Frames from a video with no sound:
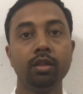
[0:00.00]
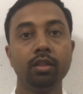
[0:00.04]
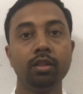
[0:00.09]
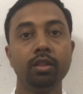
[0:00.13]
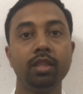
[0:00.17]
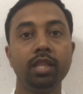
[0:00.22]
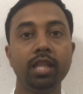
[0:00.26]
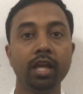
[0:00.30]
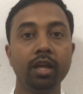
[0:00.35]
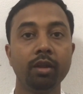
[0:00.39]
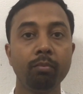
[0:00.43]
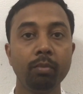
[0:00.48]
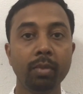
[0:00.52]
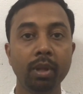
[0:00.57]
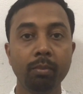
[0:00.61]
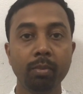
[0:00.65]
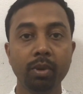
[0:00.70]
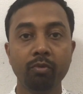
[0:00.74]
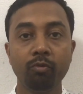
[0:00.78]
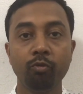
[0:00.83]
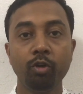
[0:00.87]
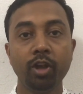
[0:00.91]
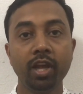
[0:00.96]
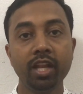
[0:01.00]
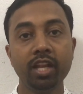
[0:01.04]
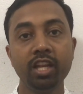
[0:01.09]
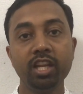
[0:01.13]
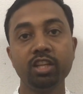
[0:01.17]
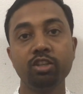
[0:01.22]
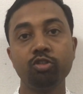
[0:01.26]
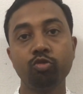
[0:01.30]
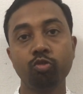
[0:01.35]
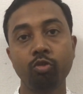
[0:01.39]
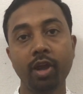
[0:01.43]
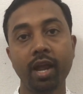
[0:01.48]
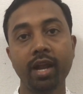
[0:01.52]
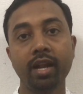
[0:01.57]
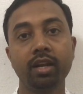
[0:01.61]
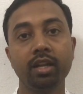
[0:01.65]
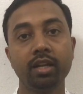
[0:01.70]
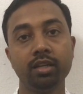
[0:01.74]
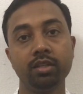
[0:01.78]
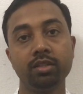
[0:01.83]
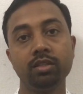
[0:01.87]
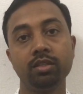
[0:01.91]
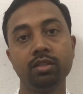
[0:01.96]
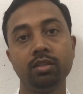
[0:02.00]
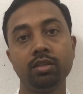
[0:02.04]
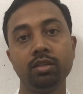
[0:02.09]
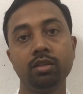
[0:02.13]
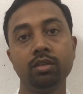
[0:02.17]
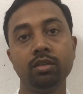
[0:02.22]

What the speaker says: There may be various factors.